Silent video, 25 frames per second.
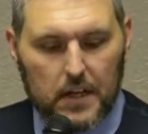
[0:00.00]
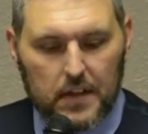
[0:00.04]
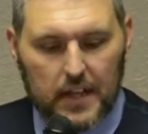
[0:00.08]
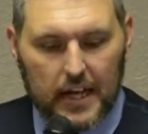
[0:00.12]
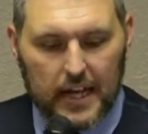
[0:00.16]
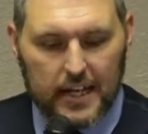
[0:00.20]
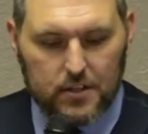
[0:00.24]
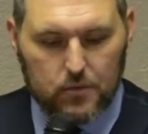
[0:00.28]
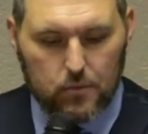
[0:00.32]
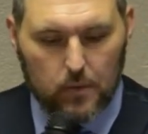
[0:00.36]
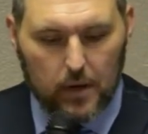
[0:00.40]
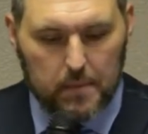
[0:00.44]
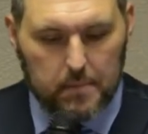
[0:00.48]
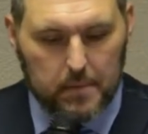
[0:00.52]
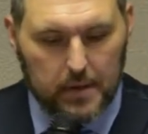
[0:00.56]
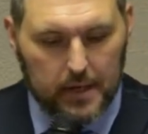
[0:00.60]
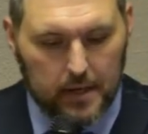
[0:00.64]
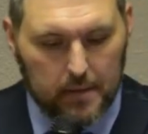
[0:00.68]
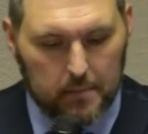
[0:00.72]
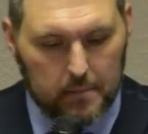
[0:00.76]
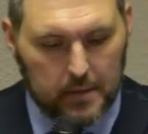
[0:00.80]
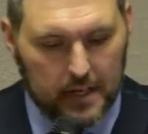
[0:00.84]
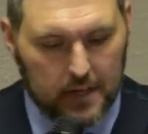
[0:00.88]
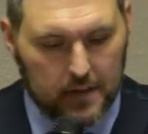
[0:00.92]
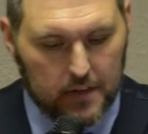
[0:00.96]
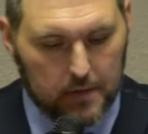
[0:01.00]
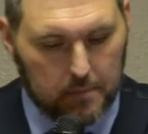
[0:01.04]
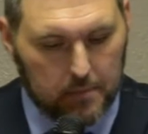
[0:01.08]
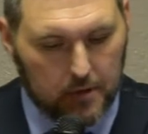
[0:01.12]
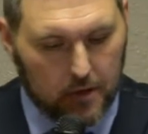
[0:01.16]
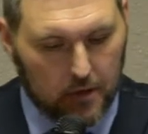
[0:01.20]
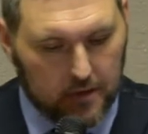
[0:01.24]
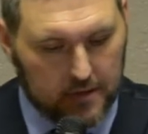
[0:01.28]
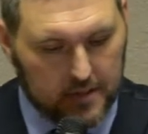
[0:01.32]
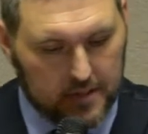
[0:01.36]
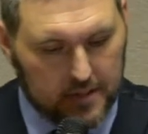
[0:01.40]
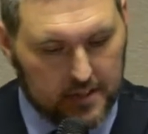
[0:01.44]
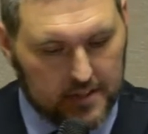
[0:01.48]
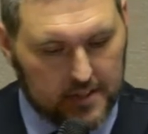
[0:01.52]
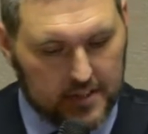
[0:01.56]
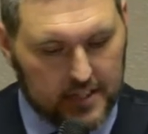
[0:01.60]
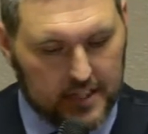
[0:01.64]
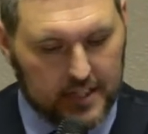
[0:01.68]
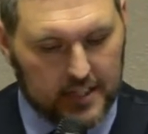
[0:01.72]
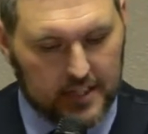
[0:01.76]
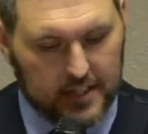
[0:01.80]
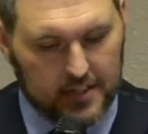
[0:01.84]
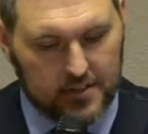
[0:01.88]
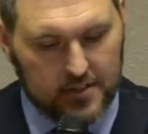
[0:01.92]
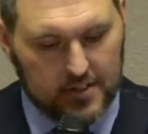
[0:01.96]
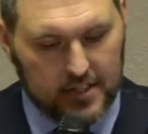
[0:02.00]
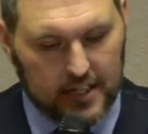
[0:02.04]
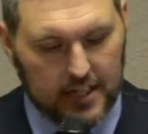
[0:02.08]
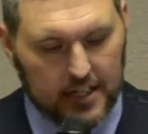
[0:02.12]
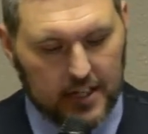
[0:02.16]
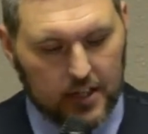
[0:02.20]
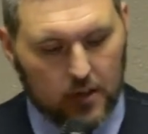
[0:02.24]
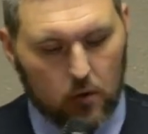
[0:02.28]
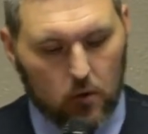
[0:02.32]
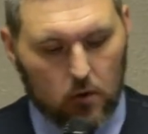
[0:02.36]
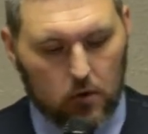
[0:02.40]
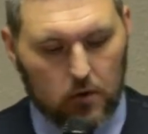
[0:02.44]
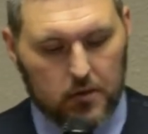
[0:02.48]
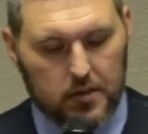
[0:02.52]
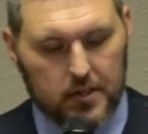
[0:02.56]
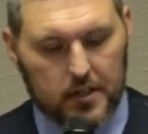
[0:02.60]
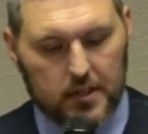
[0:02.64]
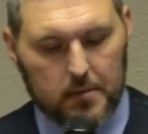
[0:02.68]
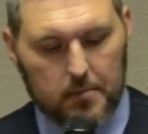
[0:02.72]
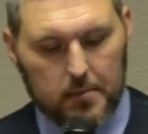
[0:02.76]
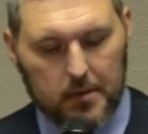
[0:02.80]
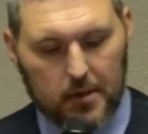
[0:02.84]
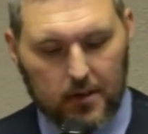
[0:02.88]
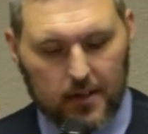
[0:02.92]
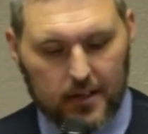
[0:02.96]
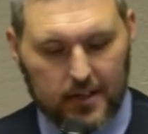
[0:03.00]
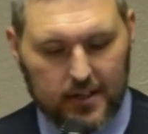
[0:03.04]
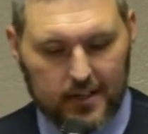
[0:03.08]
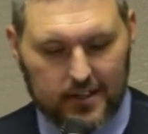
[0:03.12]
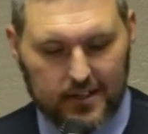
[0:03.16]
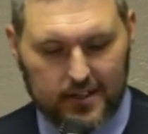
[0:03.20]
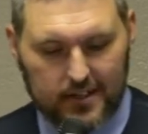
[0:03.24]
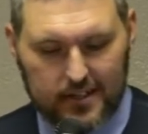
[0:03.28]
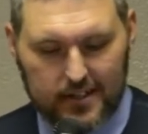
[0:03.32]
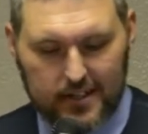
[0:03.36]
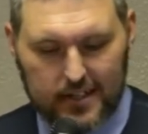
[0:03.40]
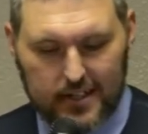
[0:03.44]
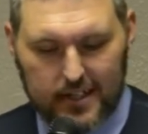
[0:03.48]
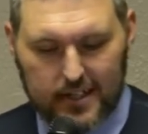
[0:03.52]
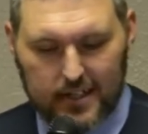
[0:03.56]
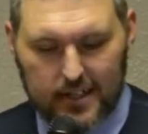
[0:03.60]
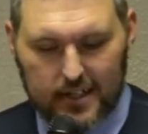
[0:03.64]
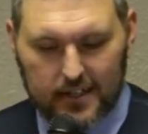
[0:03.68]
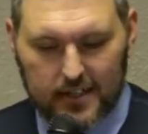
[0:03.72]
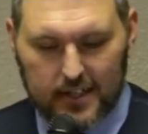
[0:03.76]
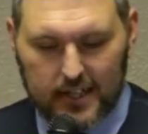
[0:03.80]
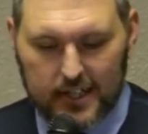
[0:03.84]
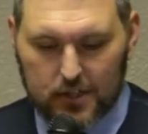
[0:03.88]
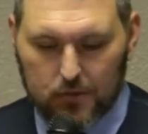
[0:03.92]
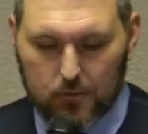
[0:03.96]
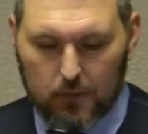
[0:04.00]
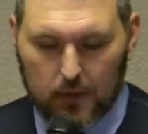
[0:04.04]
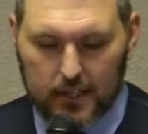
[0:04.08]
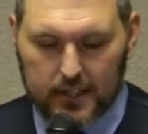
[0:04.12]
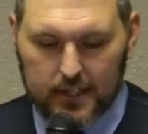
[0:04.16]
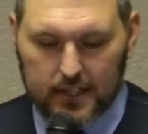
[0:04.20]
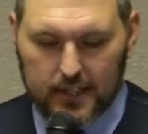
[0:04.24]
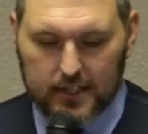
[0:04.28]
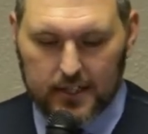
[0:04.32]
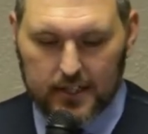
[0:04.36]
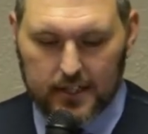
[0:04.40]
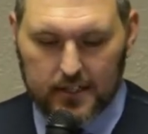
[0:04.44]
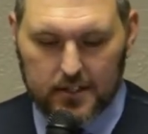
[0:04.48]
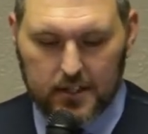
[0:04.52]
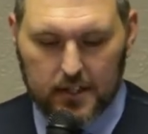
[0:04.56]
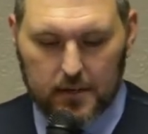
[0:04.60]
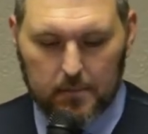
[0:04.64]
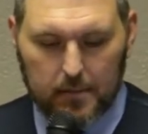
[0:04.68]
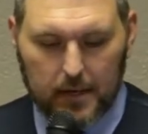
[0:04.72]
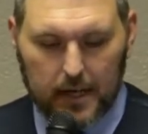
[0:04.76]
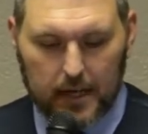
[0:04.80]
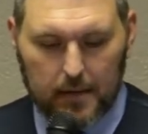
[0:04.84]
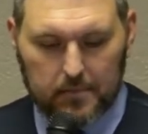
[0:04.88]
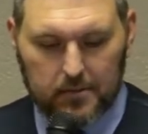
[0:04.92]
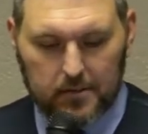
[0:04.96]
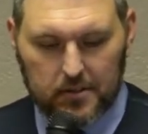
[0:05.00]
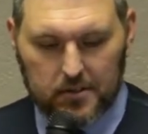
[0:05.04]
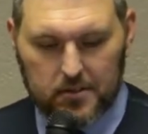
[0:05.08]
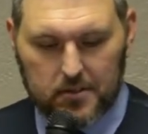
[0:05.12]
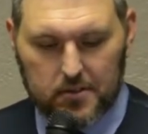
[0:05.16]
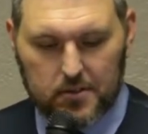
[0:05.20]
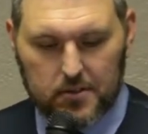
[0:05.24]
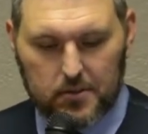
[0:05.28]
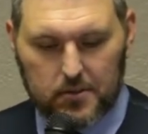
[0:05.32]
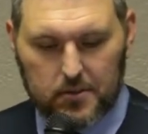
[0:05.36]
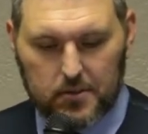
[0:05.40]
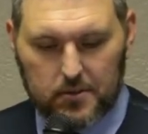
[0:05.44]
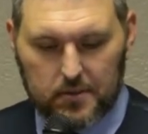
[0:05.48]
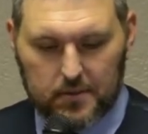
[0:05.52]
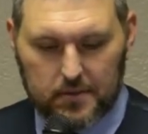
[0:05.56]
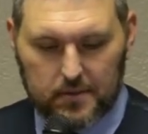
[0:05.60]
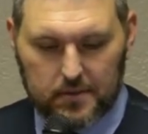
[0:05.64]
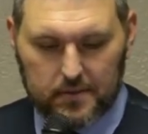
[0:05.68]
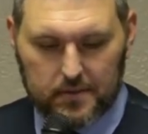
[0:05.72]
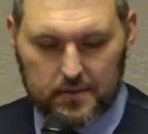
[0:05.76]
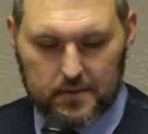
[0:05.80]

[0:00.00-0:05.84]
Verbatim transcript: That's why many, many of the Puritans did, and the standing order did in America. And that's why they did it to the Baptists, too.